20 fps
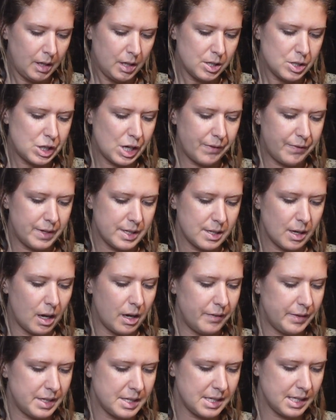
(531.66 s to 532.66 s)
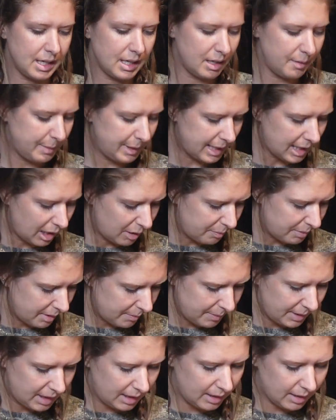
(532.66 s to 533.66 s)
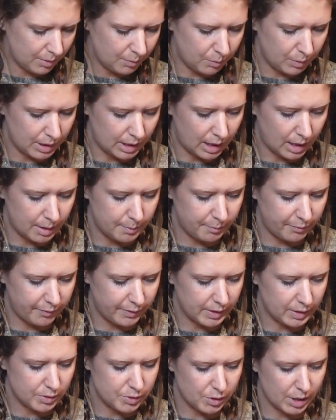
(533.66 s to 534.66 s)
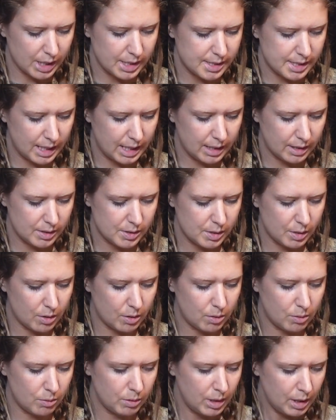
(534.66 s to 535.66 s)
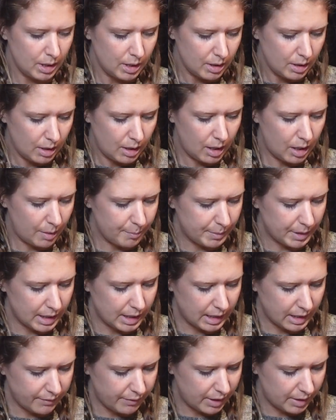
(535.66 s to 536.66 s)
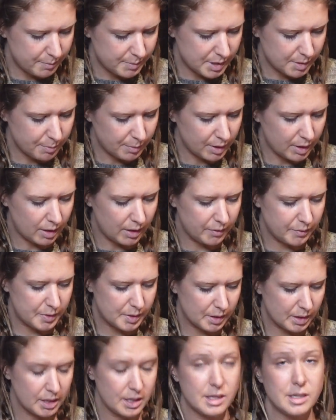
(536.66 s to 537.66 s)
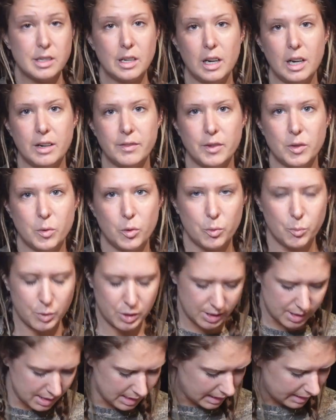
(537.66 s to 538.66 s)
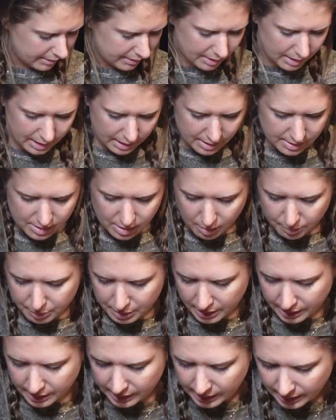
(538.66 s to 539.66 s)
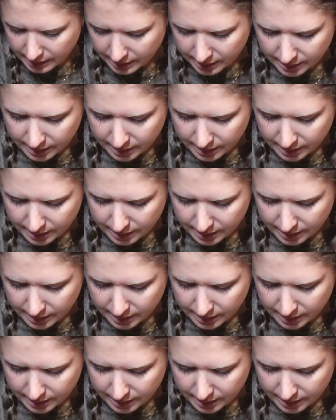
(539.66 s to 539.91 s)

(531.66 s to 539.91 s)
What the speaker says: Jeff is obviously going to be helping me when I'm field dressing, so I'm going to give him some gloves because not everyone wants to get their hands all bloody.